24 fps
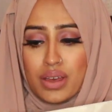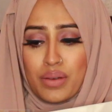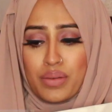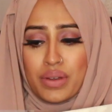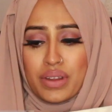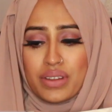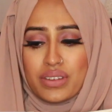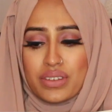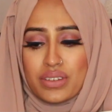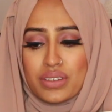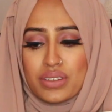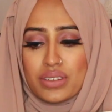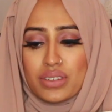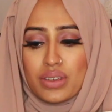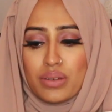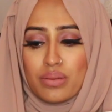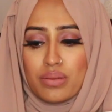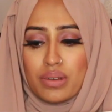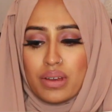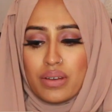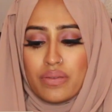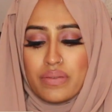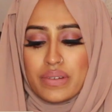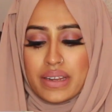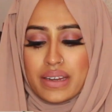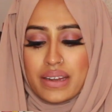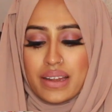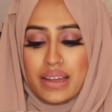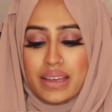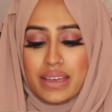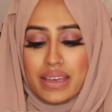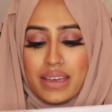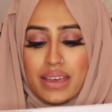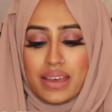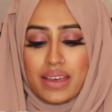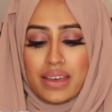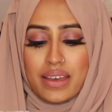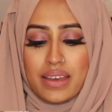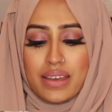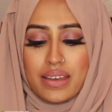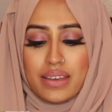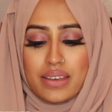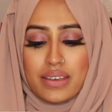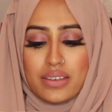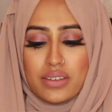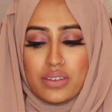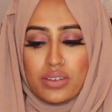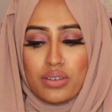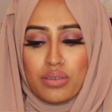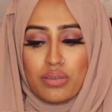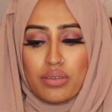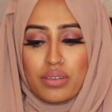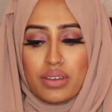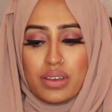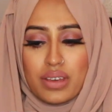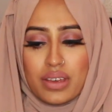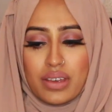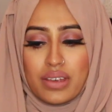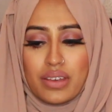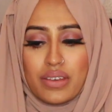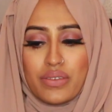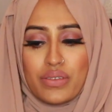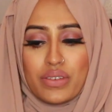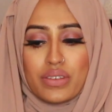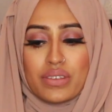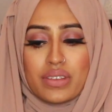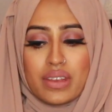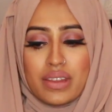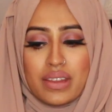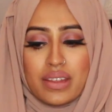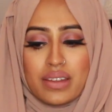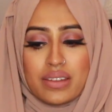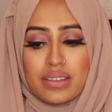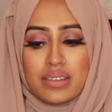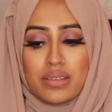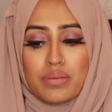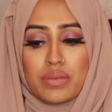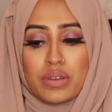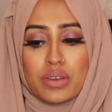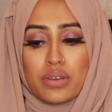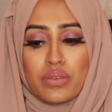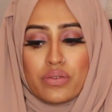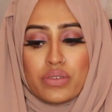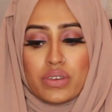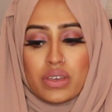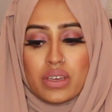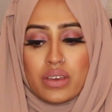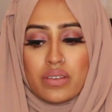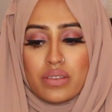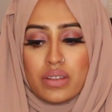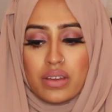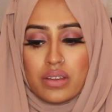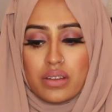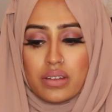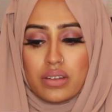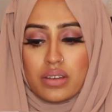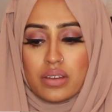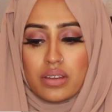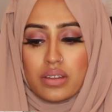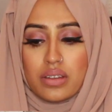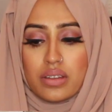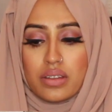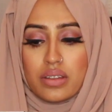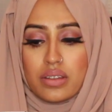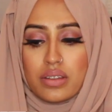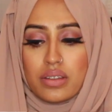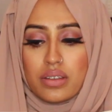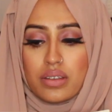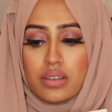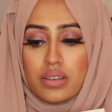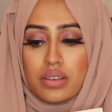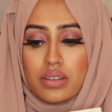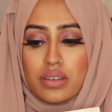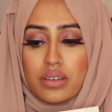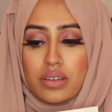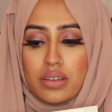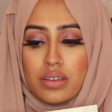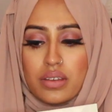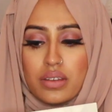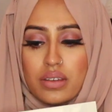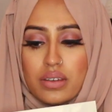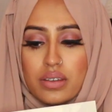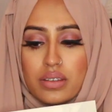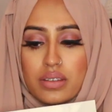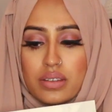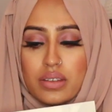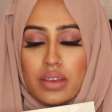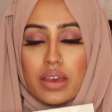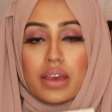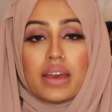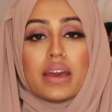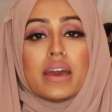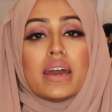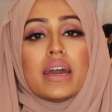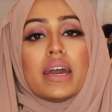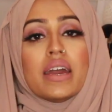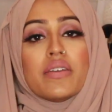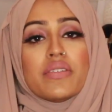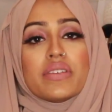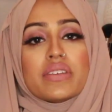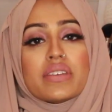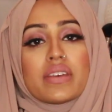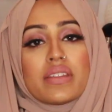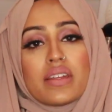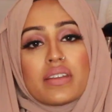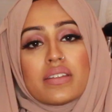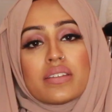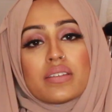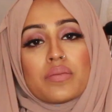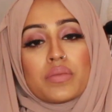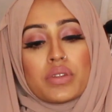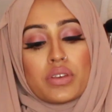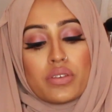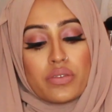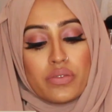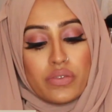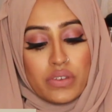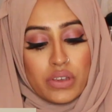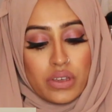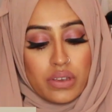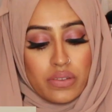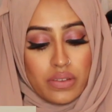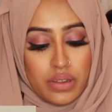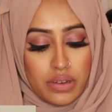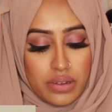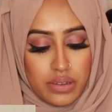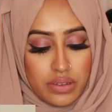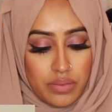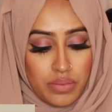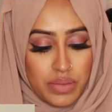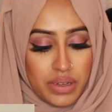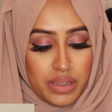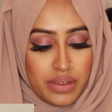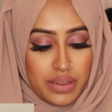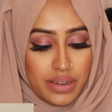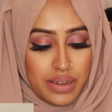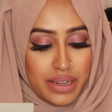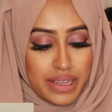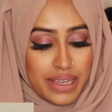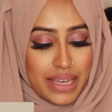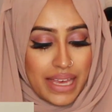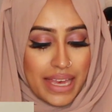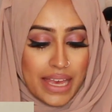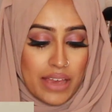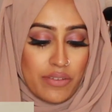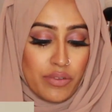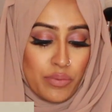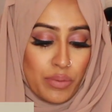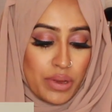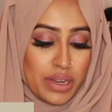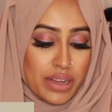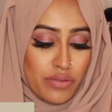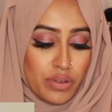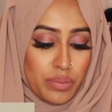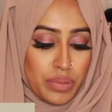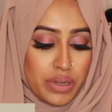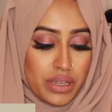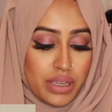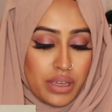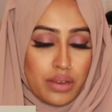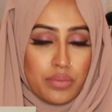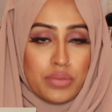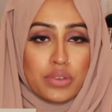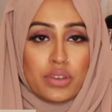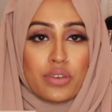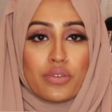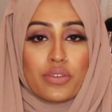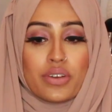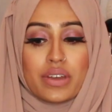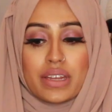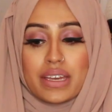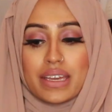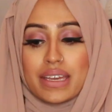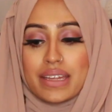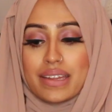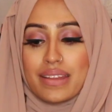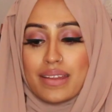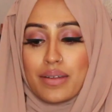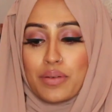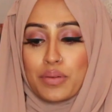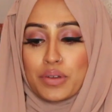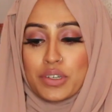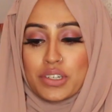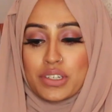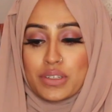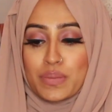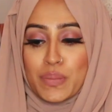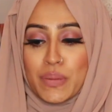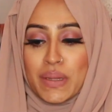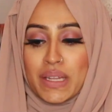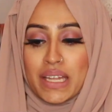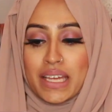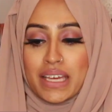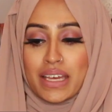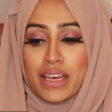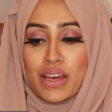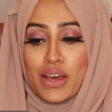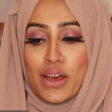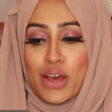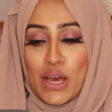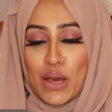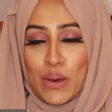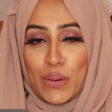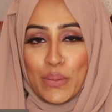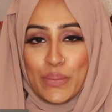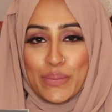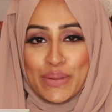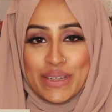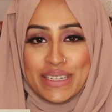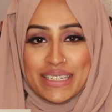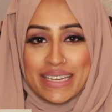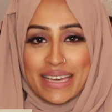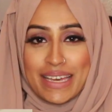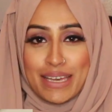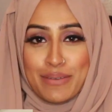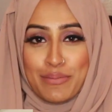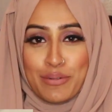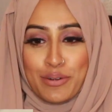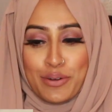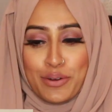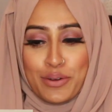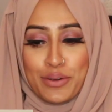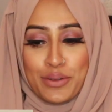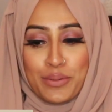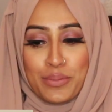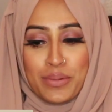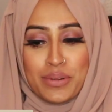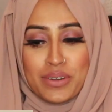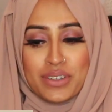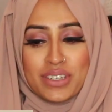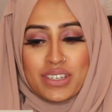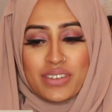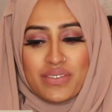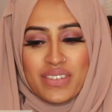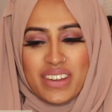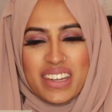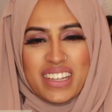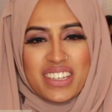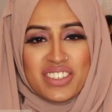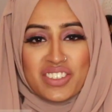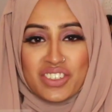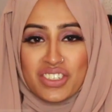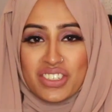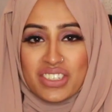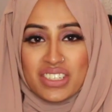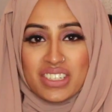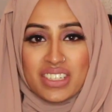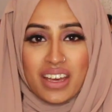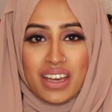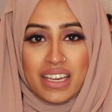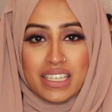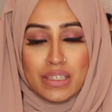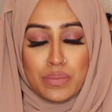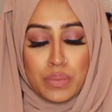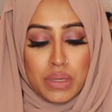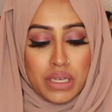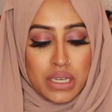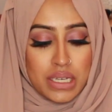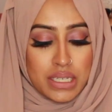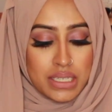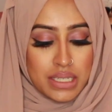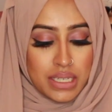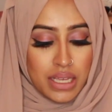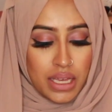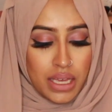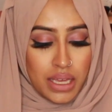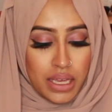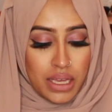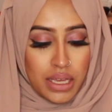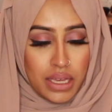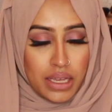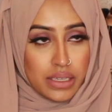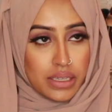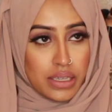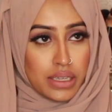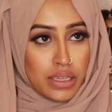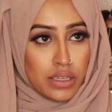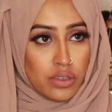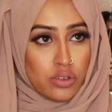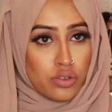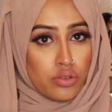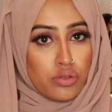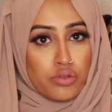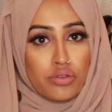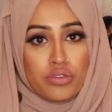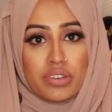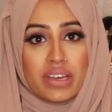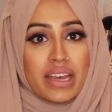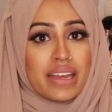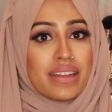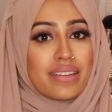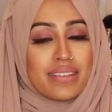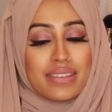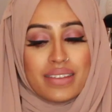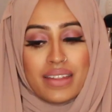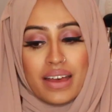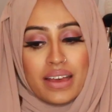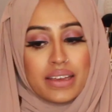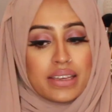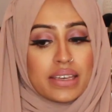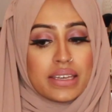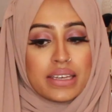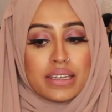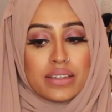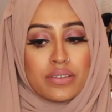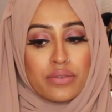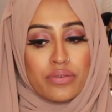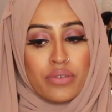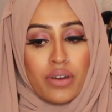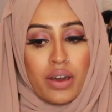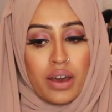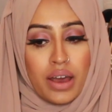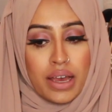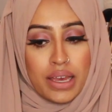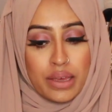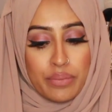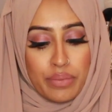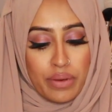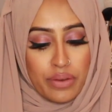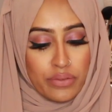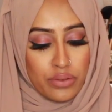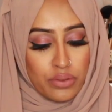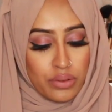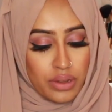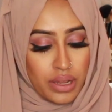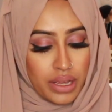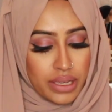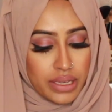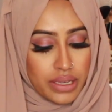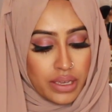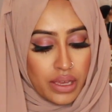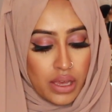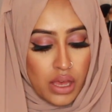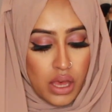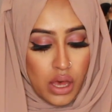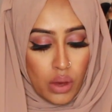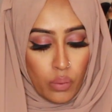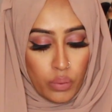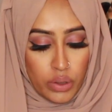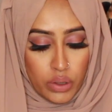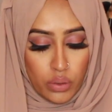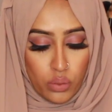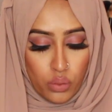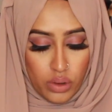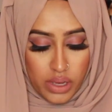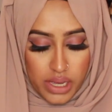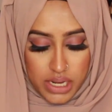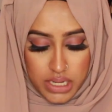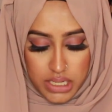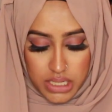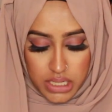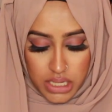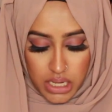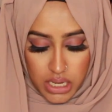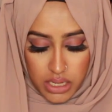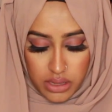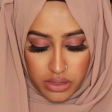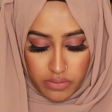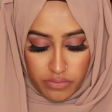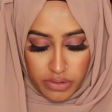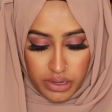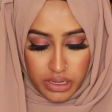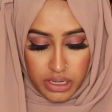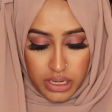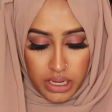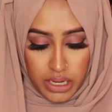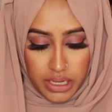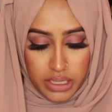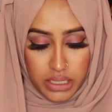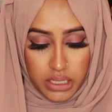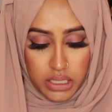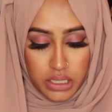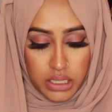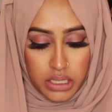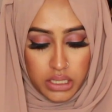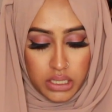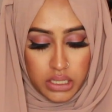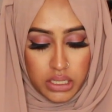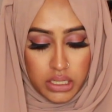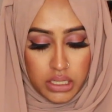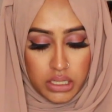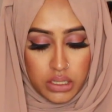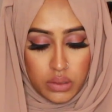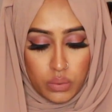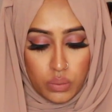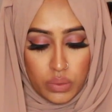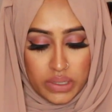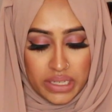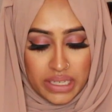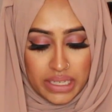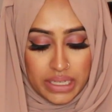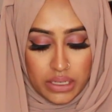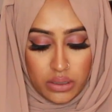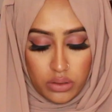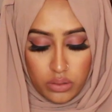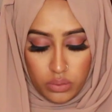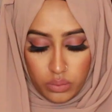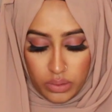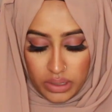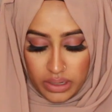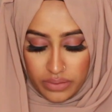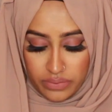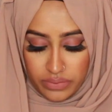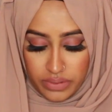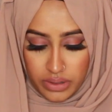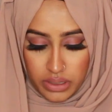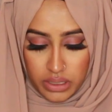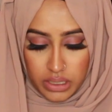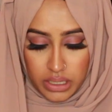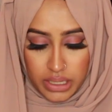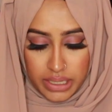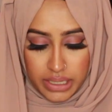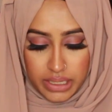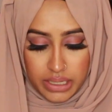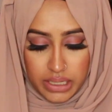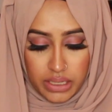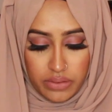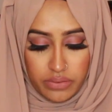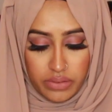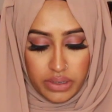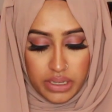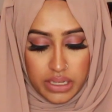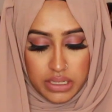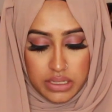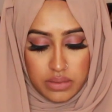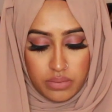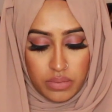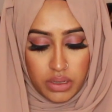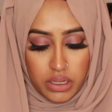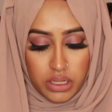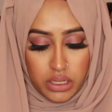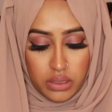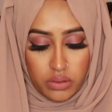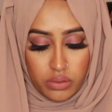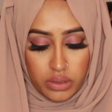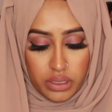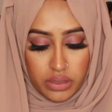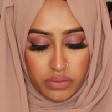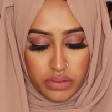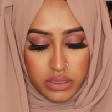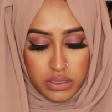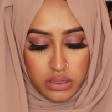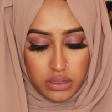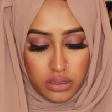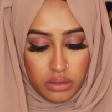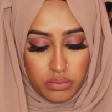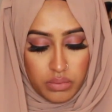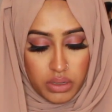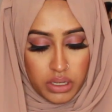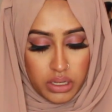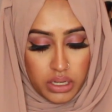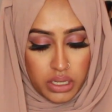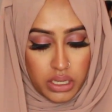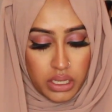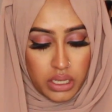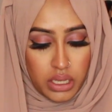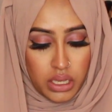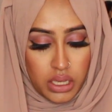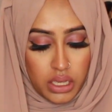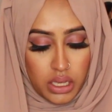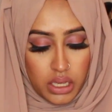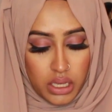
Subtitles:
But it's just so lovely, and like, you know, if you send that to somebody, if you give that, you can go see it. If you send that to somebody, if you give that to somebody, then like when everybody comes over and Eid, it will just be like on the table or on the wood shelf, and it's just nice because it creates that Eid vibe. I feel like we all get together and like we eat or whatever, and like give kids money or give each other money.